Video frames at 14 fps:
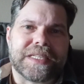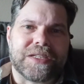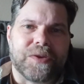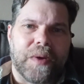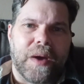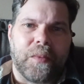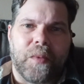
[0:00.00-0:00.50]

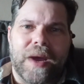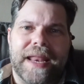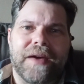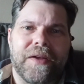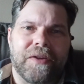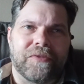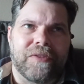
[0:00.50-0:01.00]
So I went
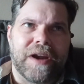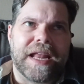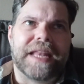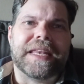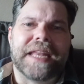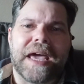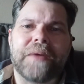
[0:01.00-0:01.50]
out on
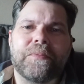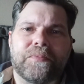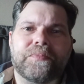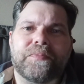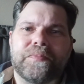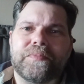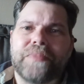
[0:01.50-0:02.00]
Reddit and I
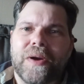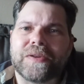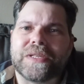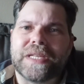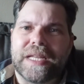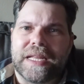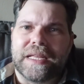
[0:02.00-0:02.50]

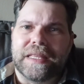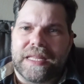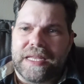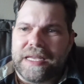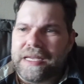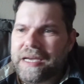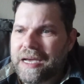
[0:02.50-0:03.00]
posted in
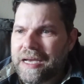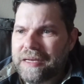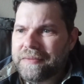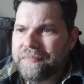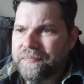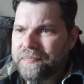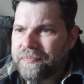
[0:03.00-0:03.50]
the